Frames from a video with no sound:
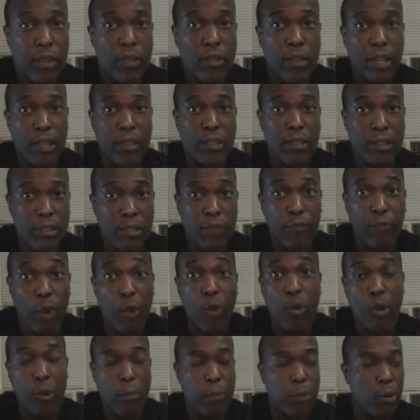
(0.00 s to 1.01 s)
that's the
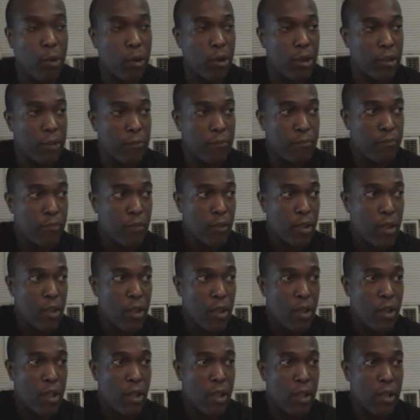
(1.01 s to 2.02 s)
focal point.
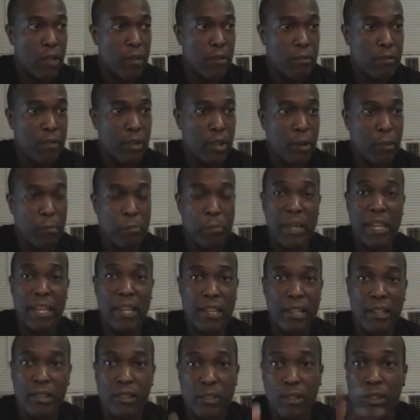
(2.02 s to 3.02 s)
And
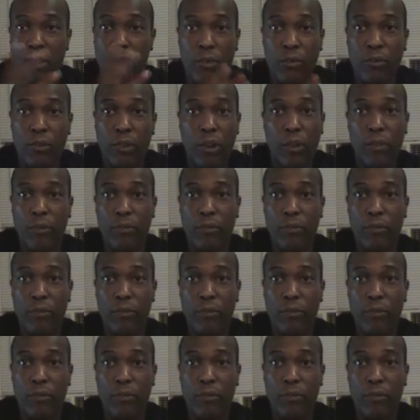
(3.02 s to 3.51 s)
beatings of